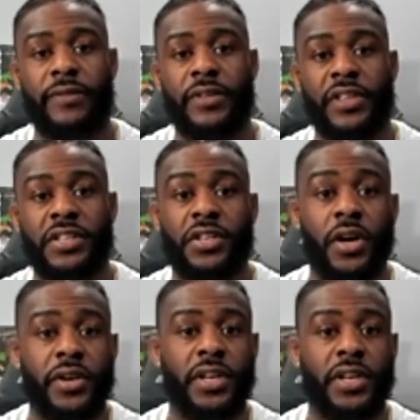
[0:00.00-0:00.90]
And if he
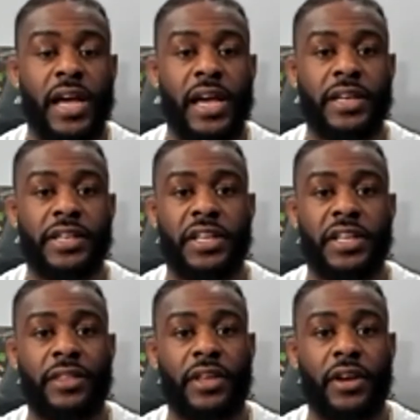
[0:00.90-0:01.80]
thinks cutting the line to
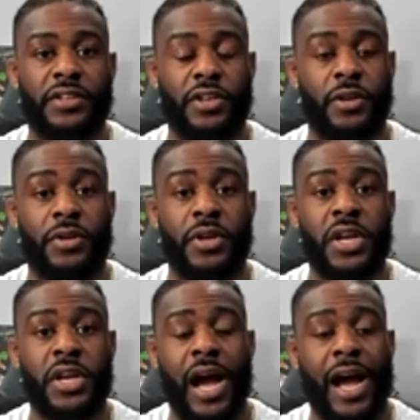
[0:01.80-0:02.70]
get there is gonna
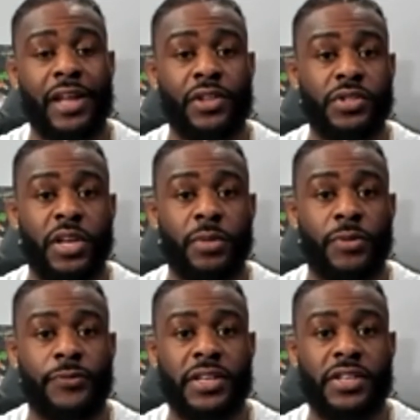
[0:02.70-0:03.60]
hide those
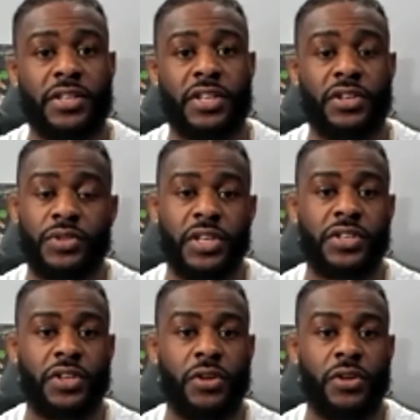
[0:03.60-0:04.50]
imperfections and those
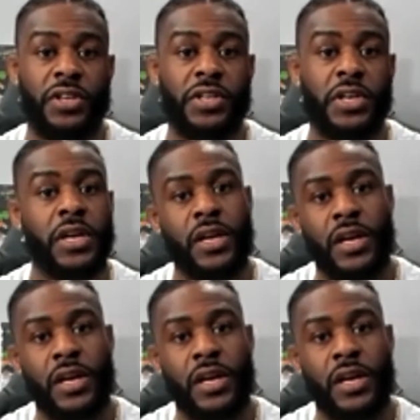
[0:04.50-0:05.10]
insecurities,